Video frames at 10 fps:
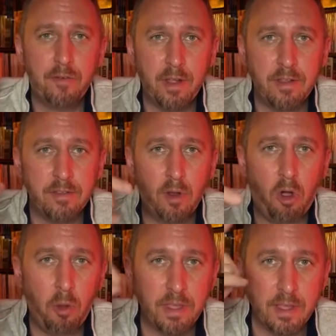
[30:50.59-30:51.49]
It all
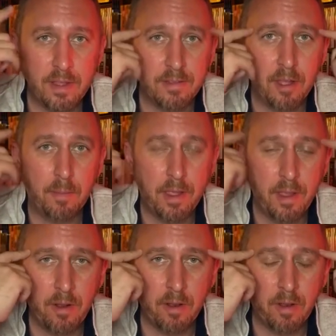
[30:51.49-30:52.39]
begins up
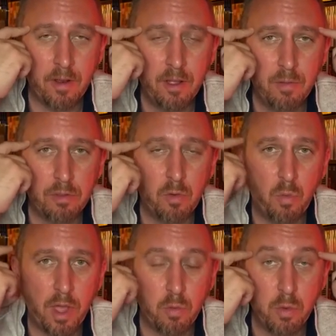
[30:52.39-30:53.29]
here with the way
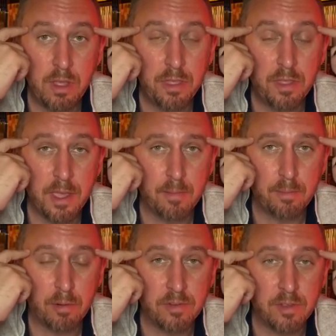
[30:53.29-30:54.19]
we think and
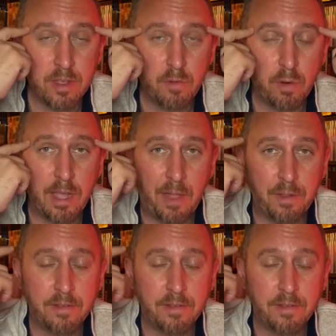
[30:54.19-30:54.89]
perceive reality,